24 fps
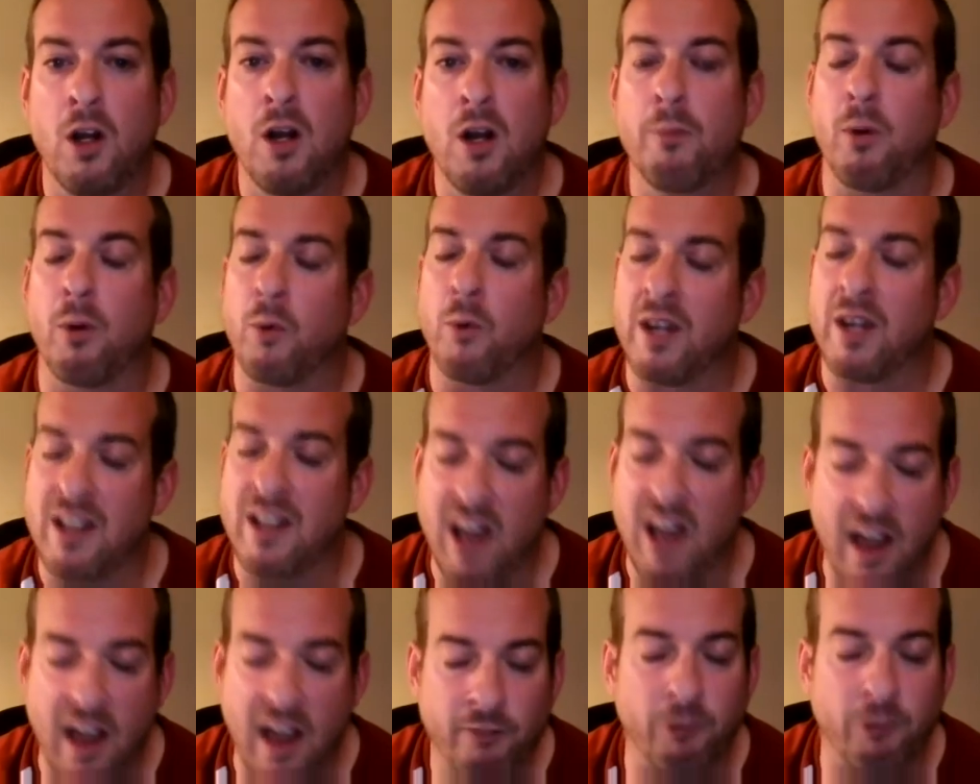But we
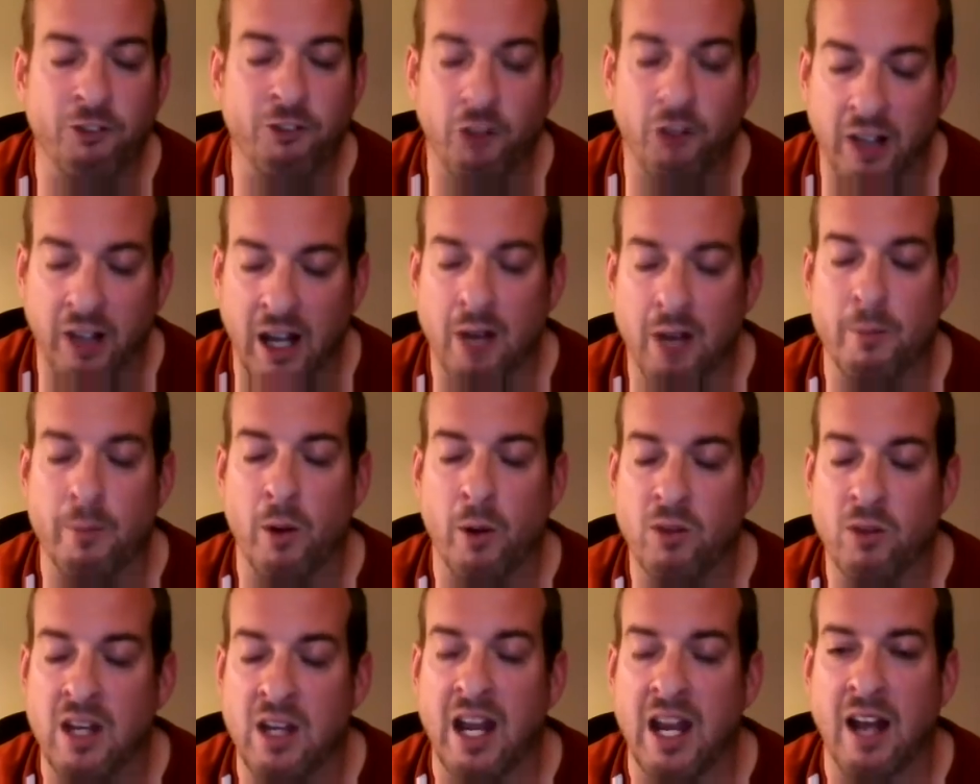never forget
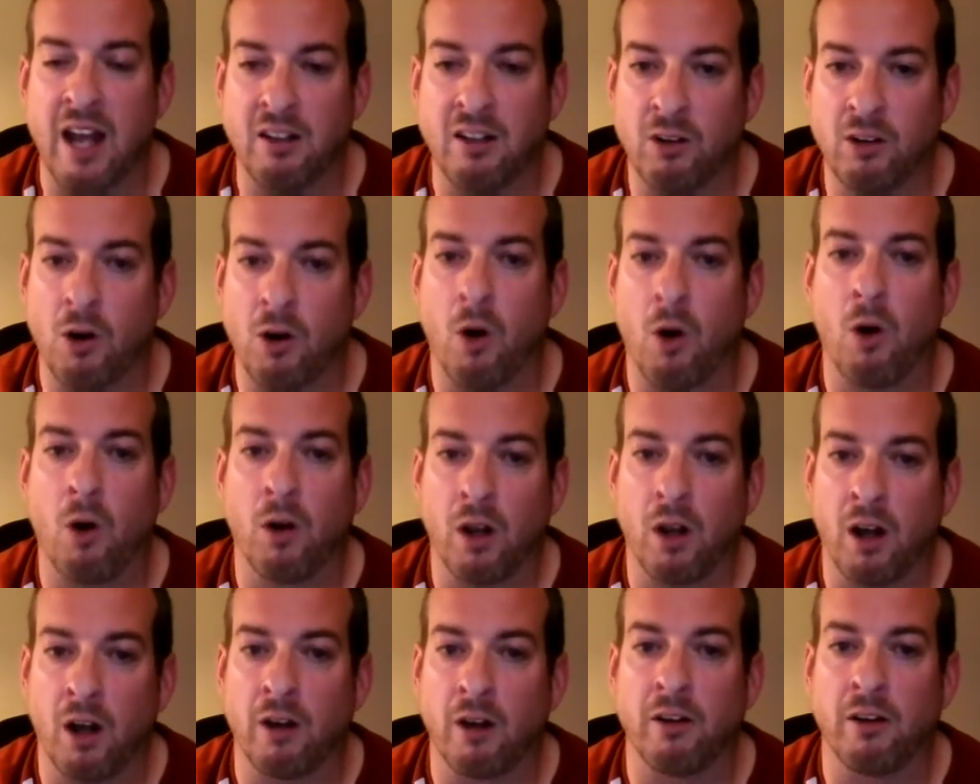about the end
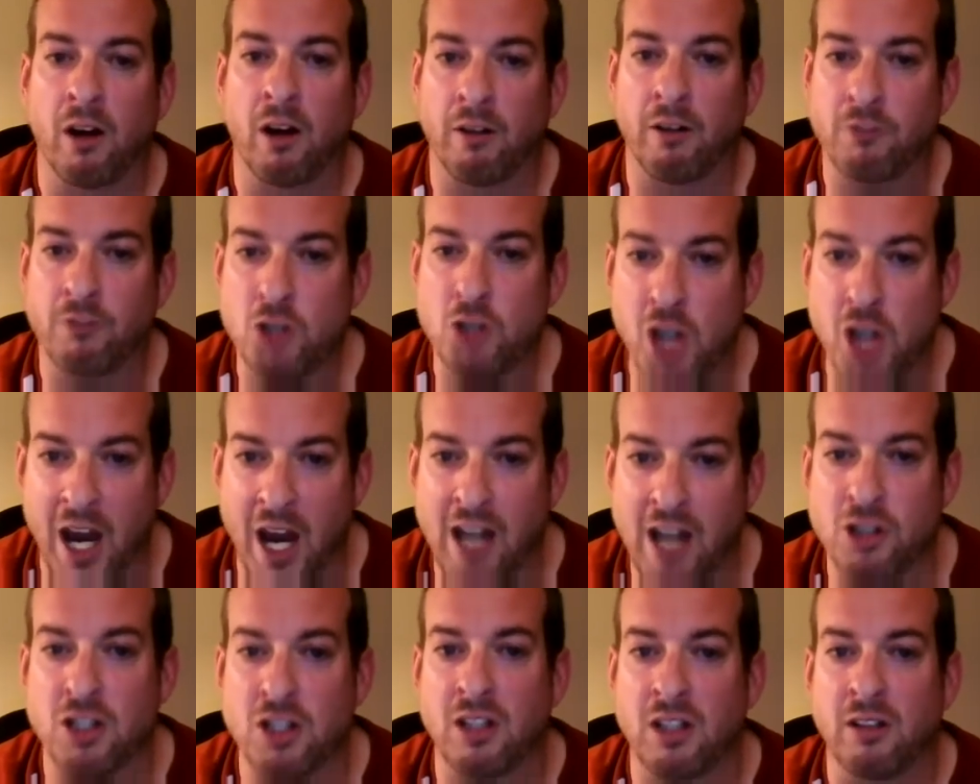goal of
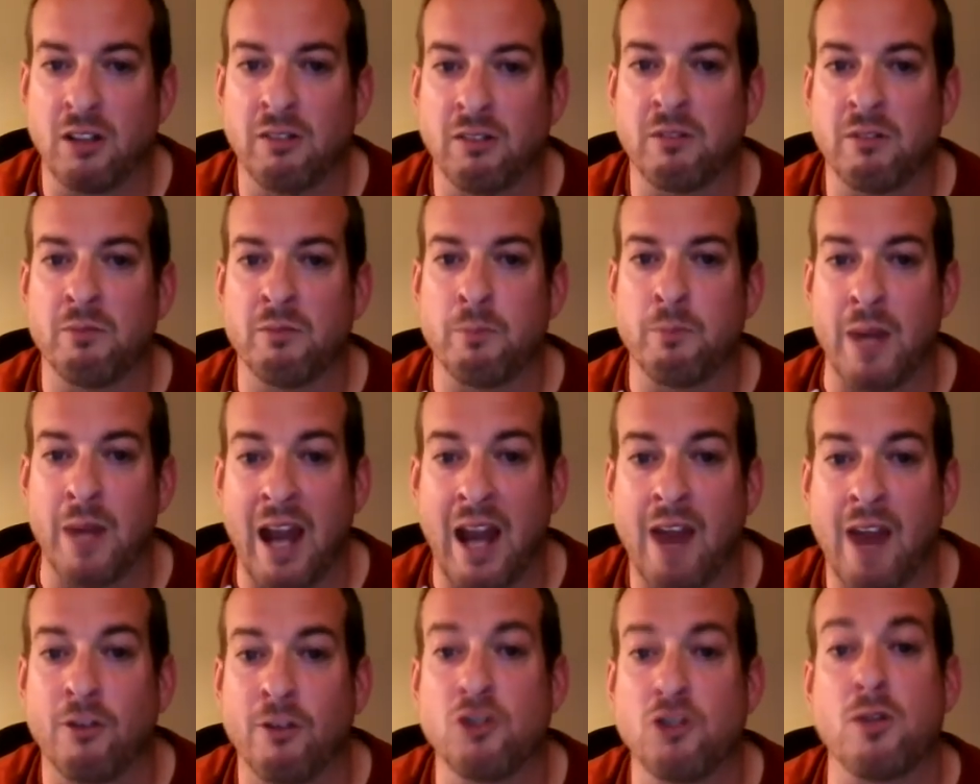changing
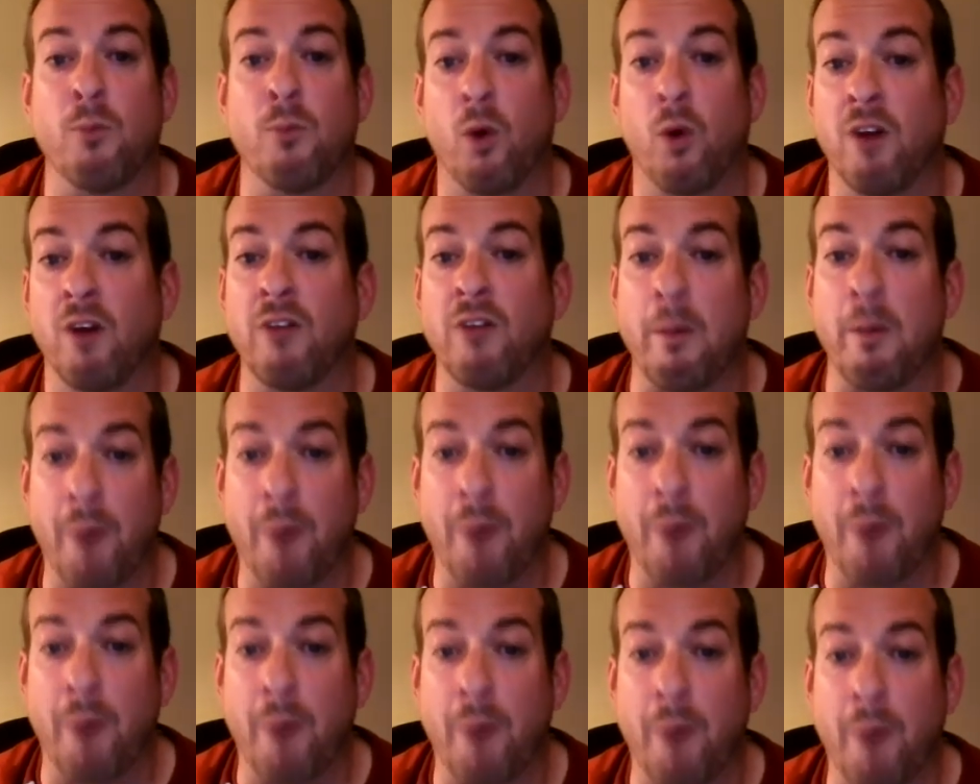behaviors to more of a
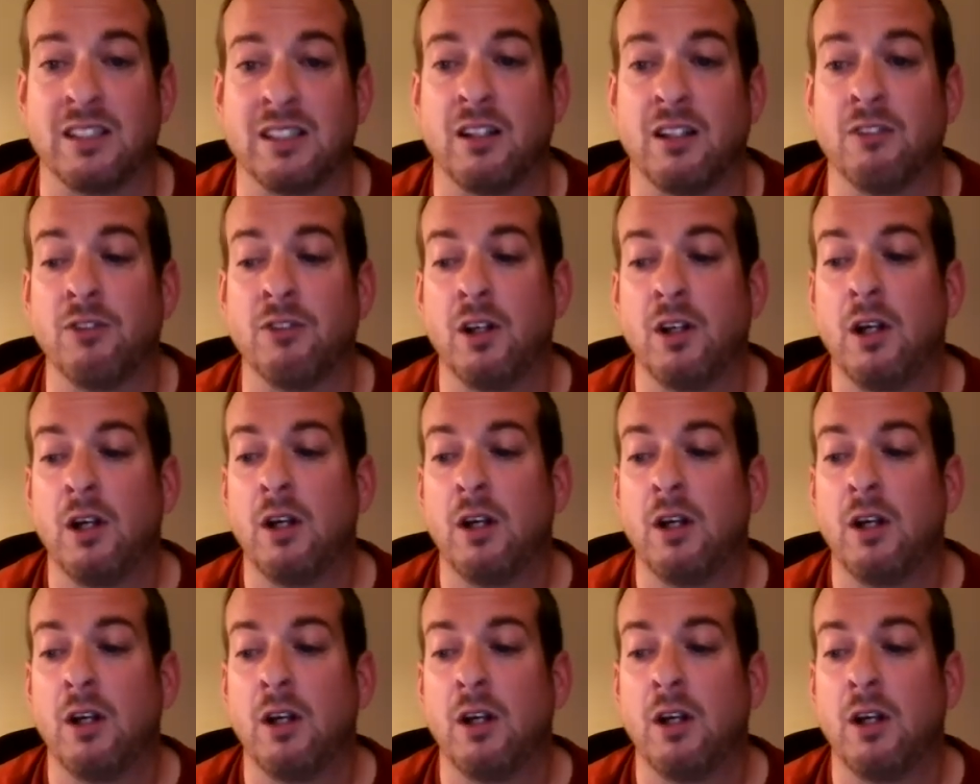positive,